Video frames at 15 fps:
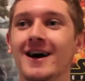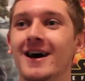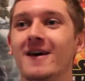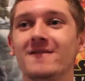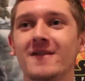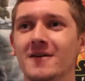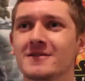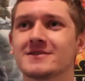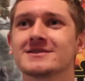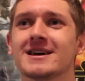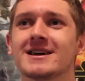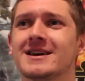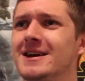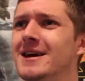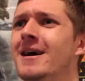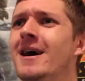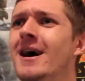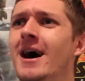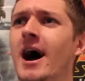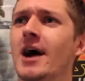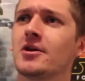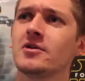And Falcon's like, yeah,
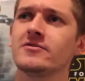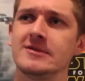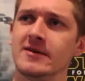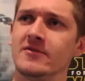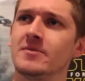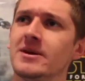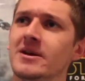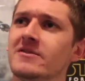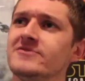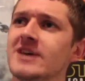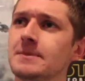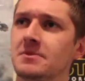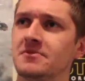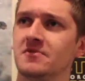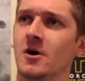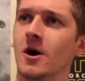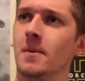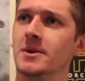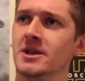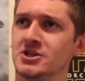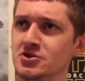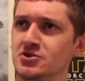I don't know if you've ever been in a fight before,
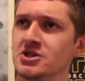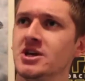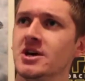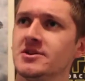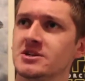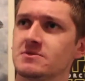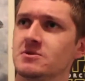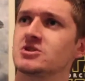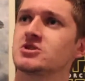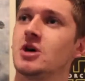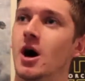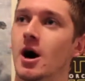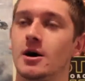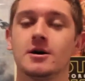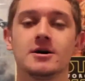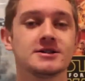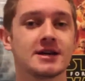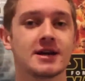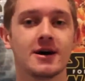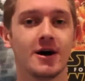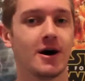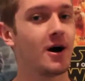but there's usually not this much talk. He's
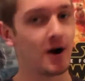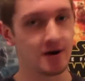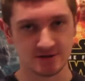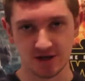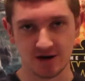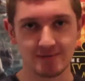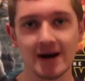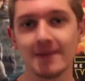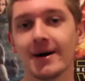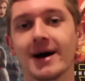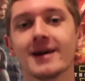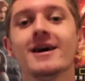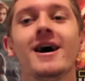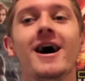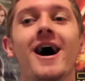like, oh sorry, my bad.